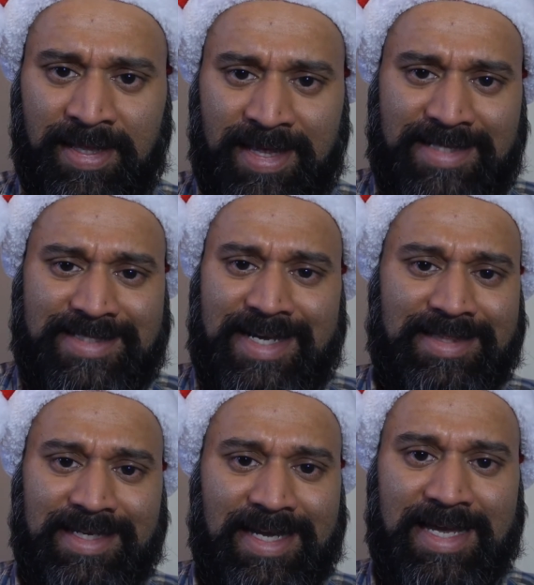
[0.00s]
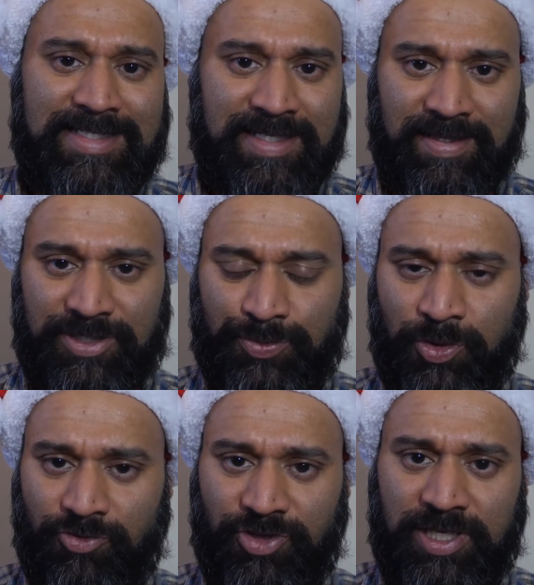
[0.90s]
That's not the case in this
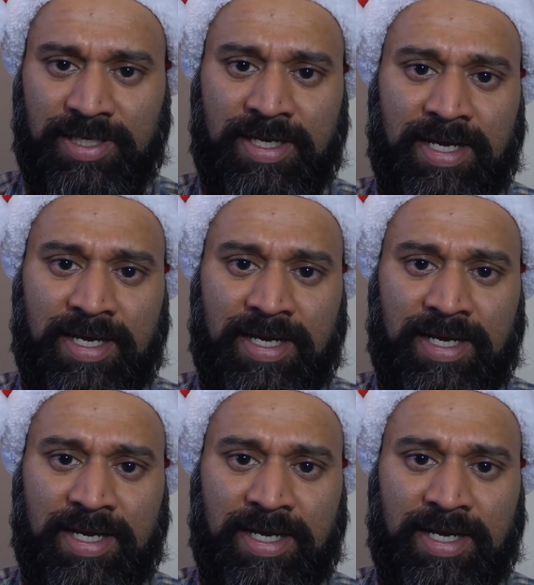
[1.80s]
movie.